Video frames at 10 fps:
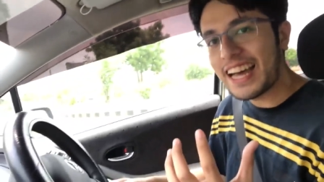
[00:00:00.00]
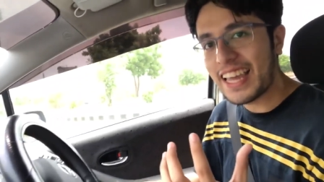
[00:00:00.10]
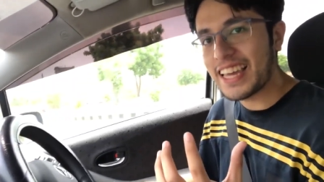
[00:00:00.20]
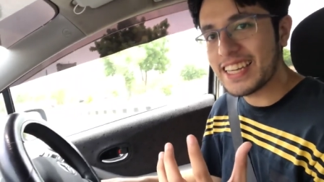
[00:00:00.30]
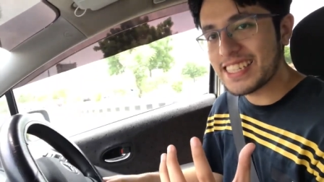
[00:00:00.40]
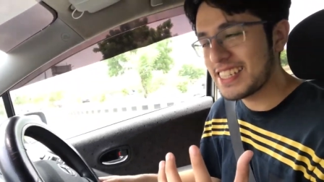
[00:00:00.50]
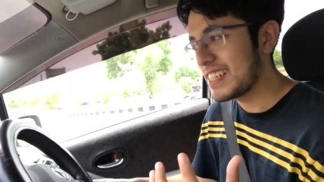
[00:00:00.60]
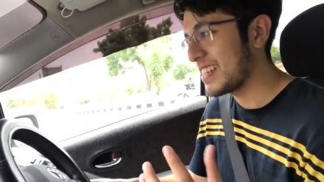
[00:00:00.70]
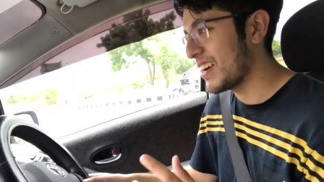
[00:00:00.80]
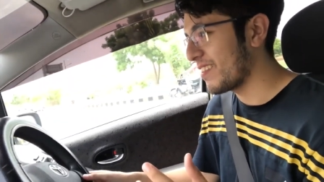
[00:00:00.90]
I guess.
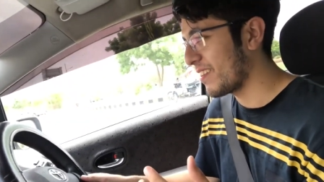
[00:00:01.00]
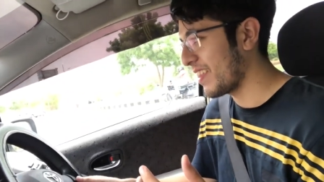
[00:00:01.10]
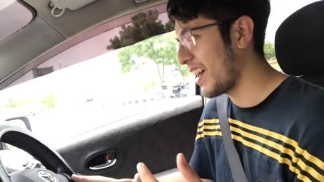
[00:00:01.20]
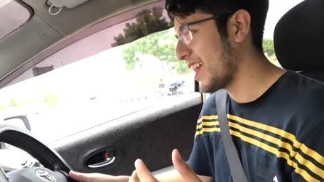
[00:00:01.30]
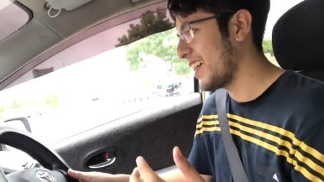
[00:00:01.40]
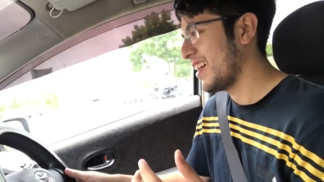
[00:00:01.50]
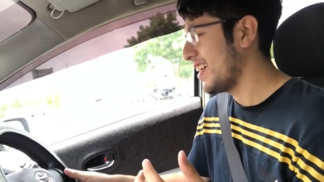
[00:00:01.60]
Sorry for that.